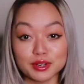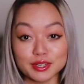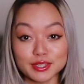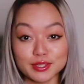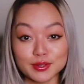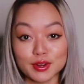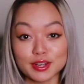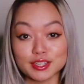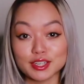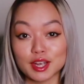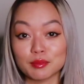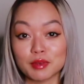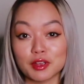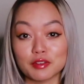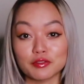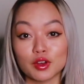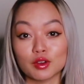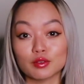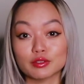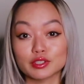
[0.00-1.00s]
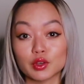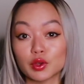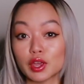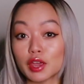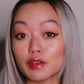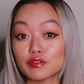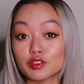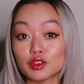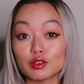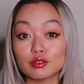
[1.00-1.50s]
more storage on my phone, so
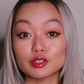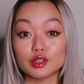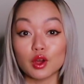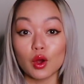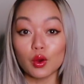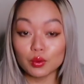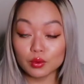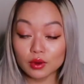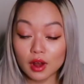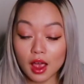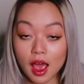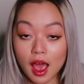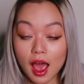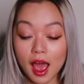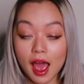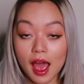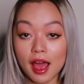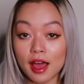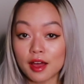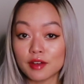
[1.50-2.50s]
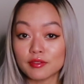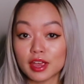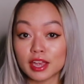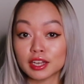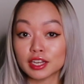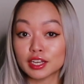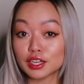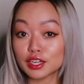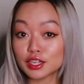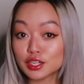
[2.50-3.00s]
if you don't have
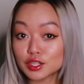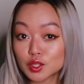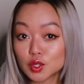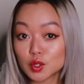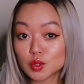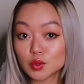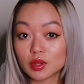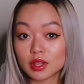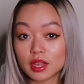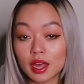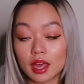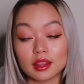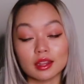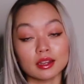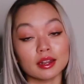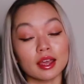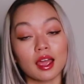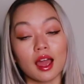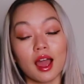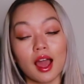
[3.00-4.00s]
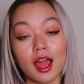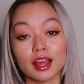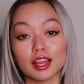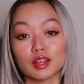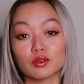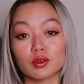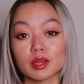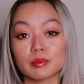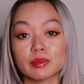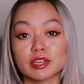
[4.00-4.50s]
any issues with that, then I
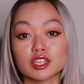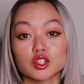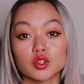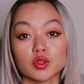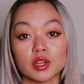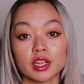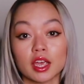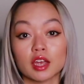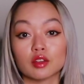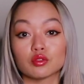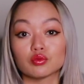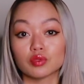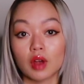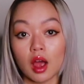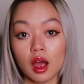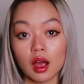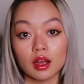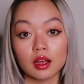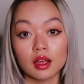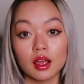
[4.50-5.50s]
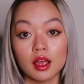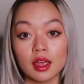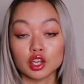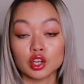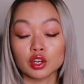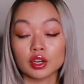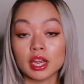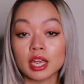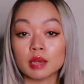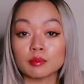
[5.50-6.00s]
highly recommend shooting in RAW.
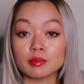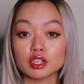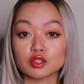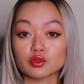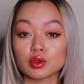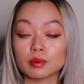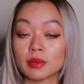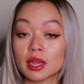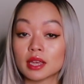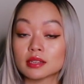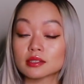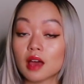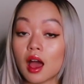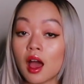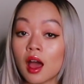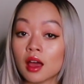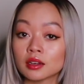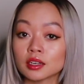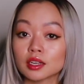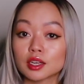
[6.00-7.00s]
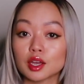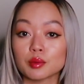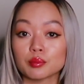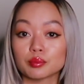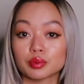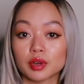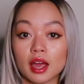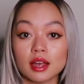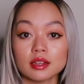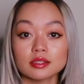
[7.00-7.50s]
Your image remains
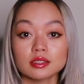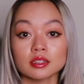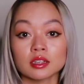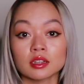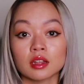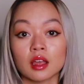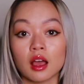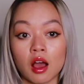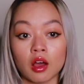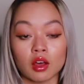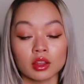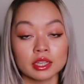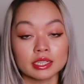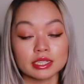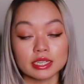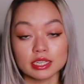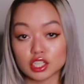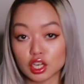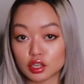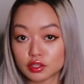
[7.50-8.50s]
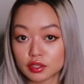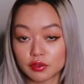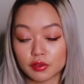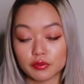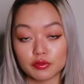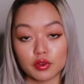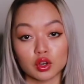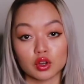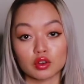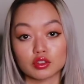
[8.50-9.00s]
uncompressed and all the details of the
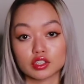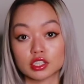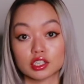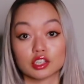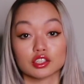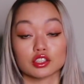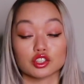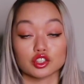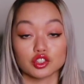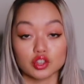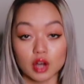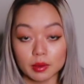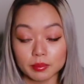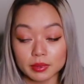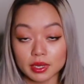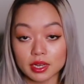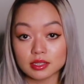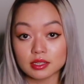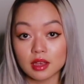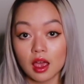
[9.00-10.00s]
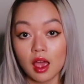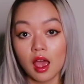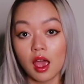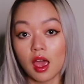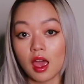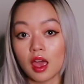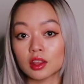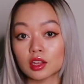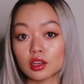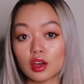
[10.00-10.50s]
photo, such as the sharpness
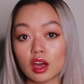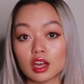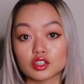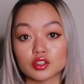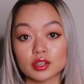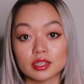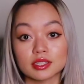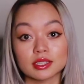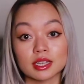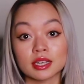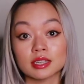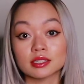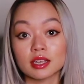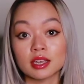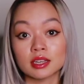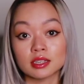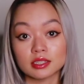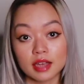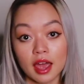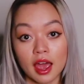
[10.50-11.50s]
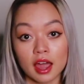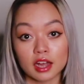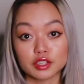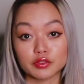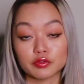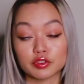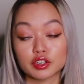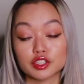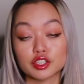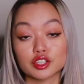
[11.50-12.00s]
and the contrast, stays
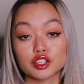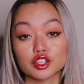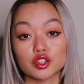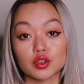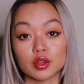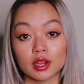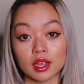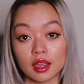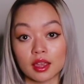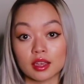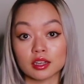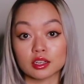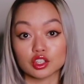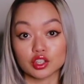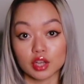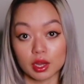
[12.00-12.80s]
intact versus shooting in